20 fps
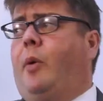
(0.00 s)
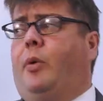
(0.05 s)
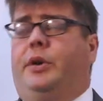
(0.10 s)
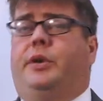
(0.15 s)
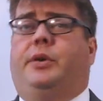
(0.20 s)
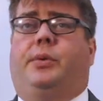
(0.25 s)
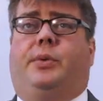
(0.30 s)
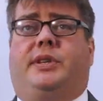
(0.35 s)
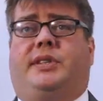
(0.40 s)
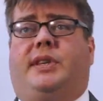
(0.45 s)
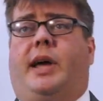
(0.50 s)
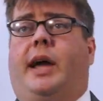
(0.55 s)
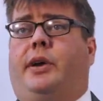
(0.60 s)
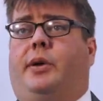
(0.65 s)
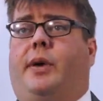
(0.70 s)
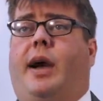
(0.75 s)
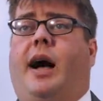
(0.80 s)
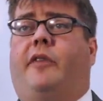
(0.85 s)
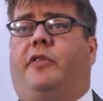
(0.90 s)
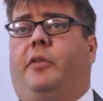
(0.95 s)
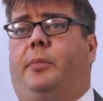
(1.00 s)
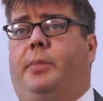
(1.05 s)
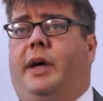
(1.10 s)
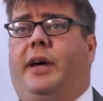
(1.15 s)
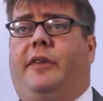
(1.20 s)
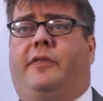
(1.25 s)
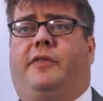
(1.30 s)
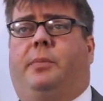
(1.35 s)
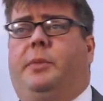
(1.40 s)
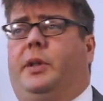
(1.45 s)
you to recite your alphabet
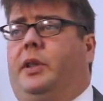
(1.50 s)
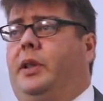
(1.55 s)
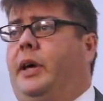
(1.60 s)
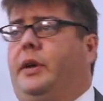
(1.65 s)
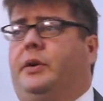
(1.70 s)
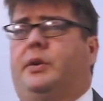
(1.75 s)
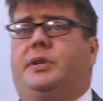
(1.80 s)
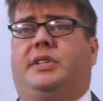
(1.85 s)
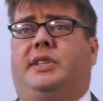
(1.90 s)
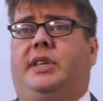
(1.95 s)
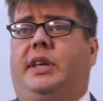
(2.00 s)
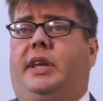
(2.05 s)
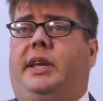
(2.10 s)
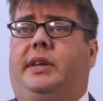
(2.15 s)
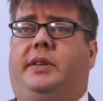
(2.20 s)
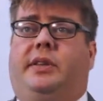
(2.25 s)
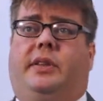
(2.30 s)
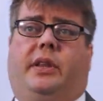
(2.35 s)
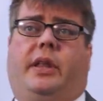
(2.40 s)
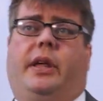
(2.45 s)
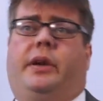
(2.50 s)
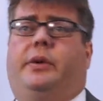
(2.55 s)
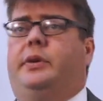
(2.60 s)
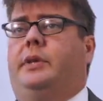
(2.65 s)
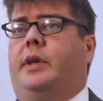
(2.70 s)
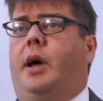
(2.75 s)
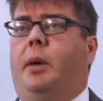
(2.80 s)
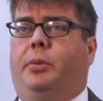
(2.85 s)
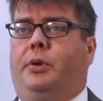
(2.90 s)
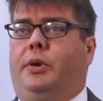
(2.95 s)
from the letter C to the letter
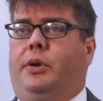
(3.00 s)
W.